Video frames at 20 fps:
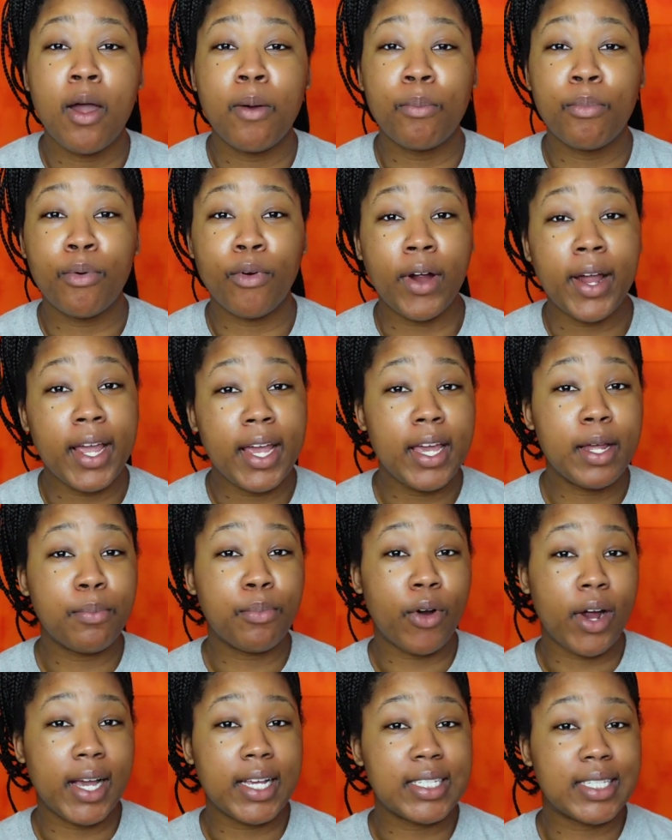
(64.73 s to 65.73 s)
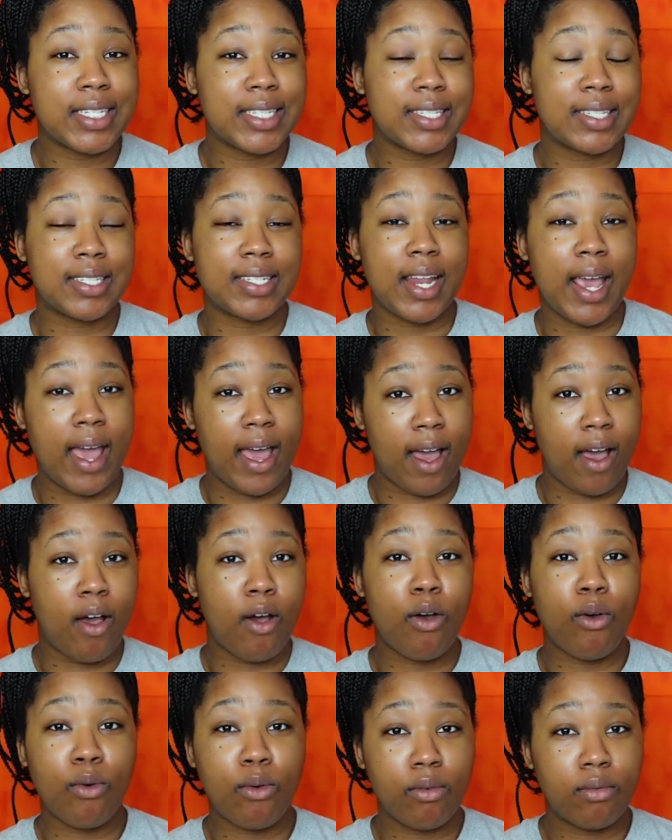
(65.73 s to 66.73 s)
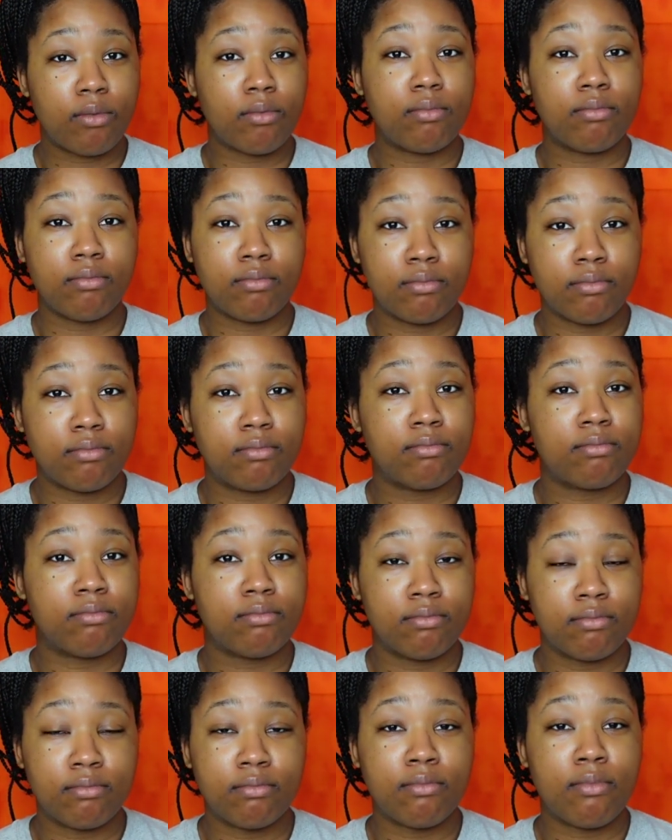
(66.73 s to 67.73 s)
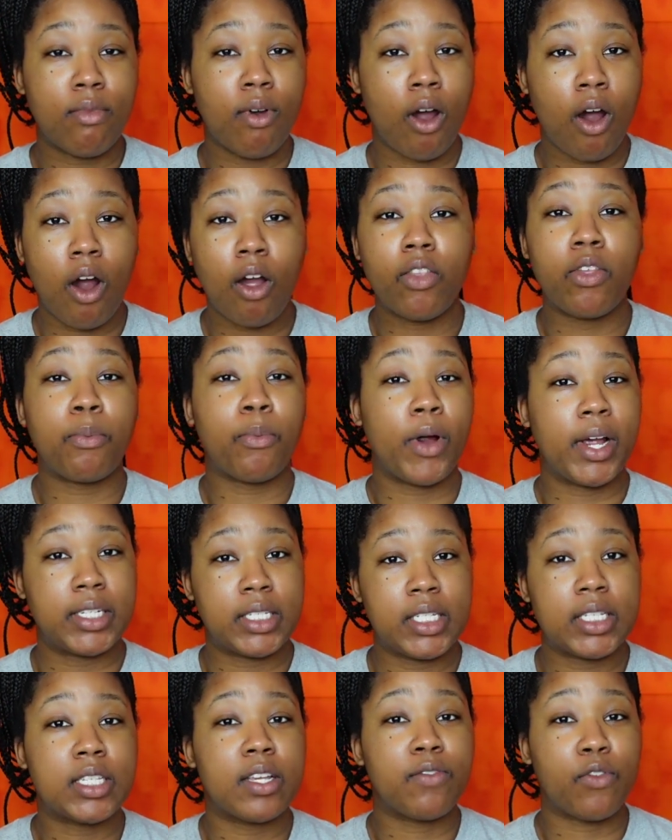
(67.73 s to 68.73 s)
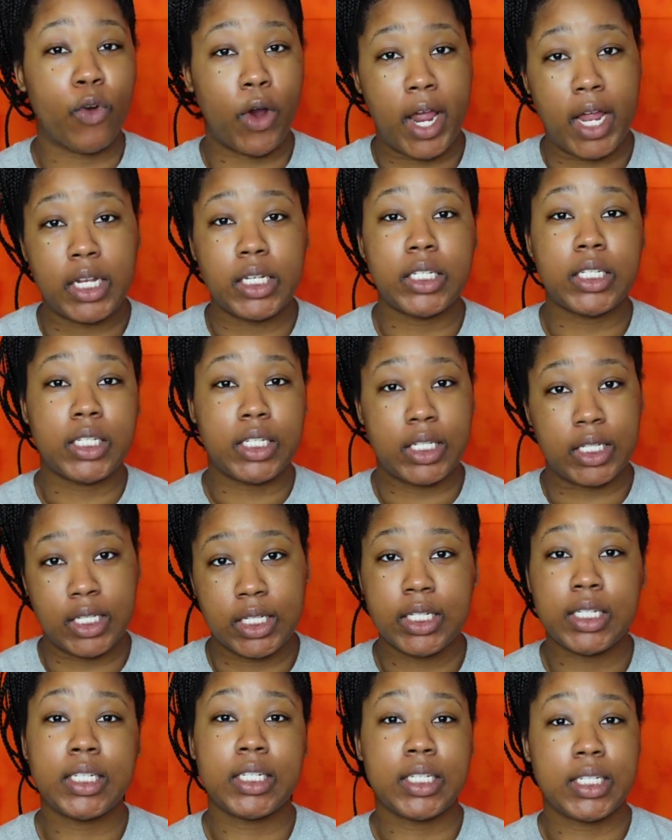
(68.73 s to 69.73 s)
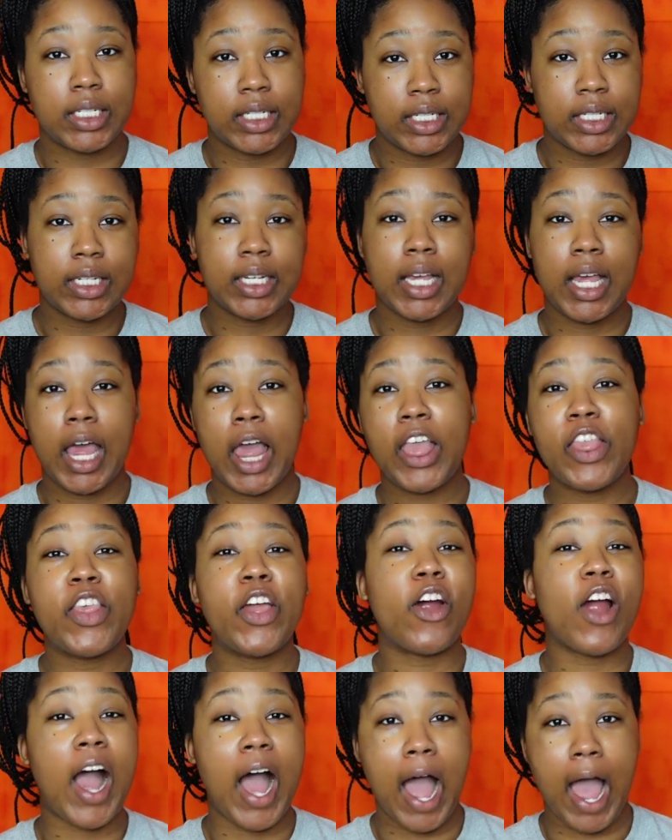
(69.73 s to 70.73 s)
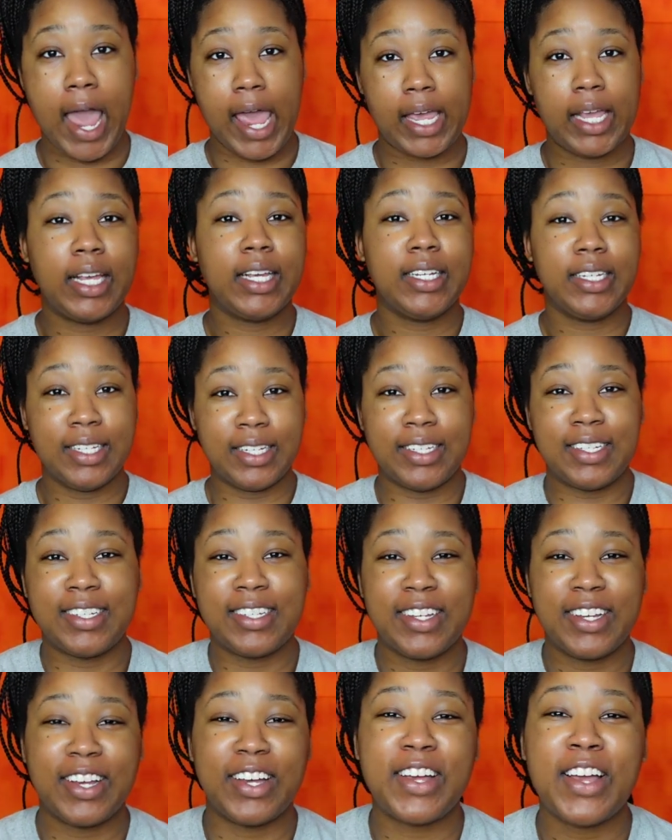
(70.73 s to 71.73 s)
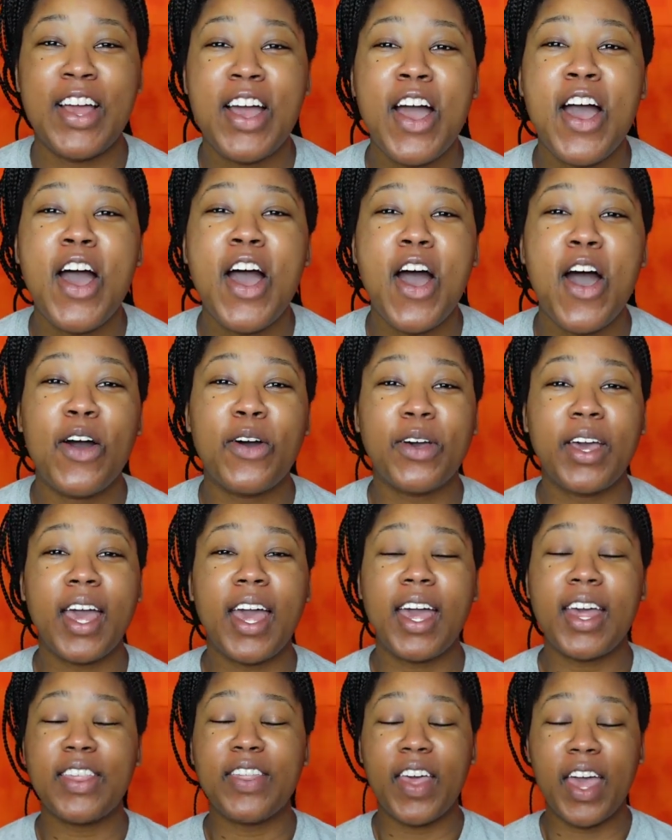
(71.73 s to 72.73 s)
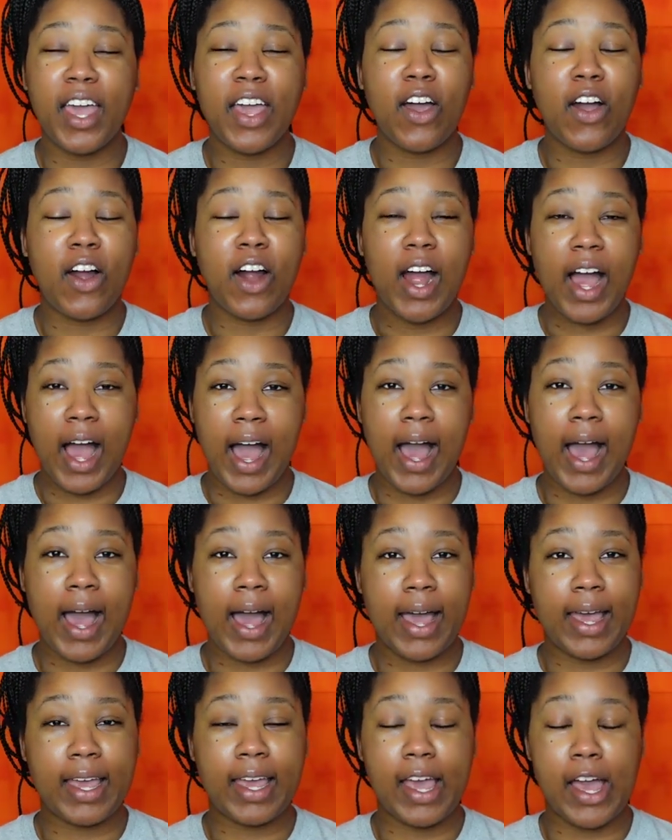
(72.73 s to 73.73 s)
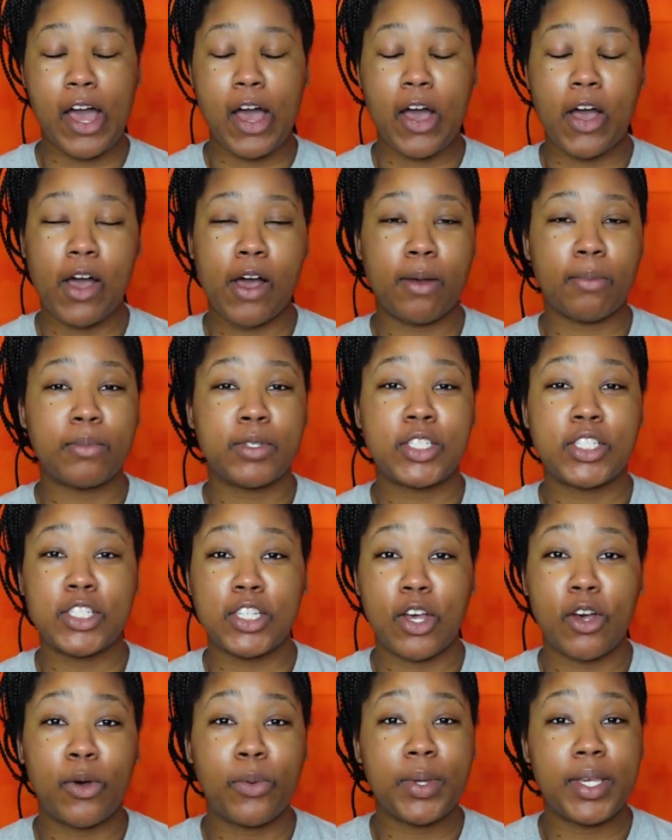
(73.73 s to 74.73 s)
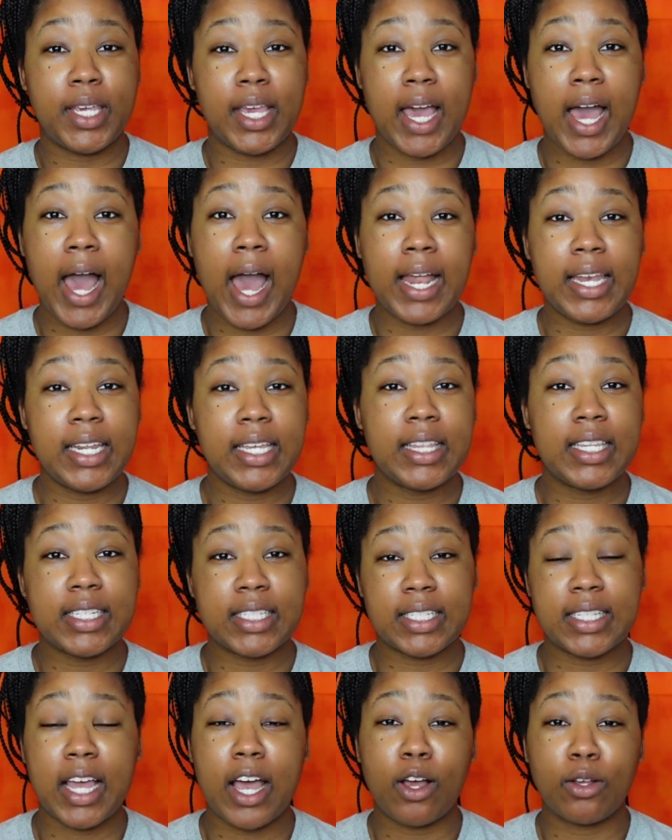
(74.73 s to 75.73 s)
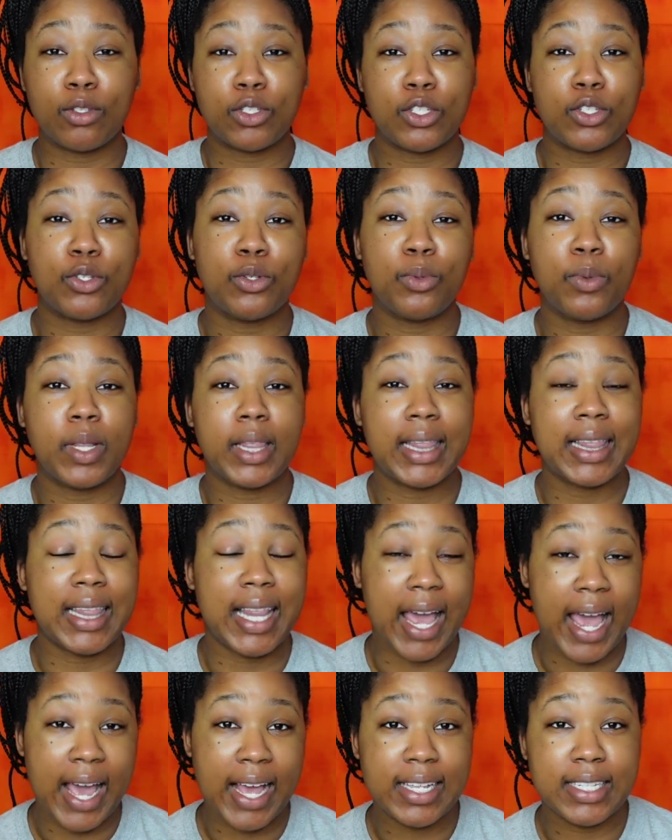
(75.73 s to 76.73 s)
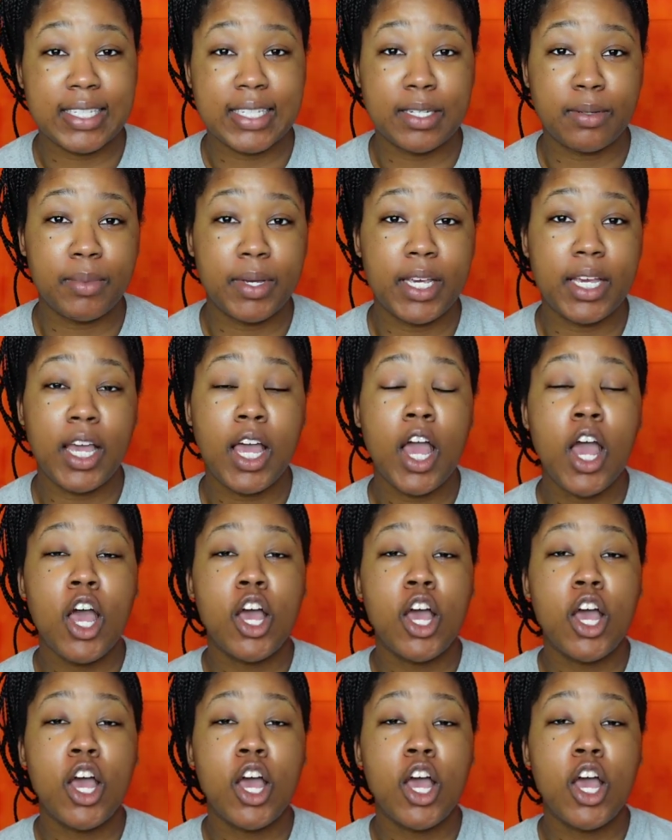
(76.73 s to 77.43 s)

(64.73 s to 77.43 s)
braid prices now are the prices of rent. They're high. Okay, they are high. So yeah, I need this style to last me.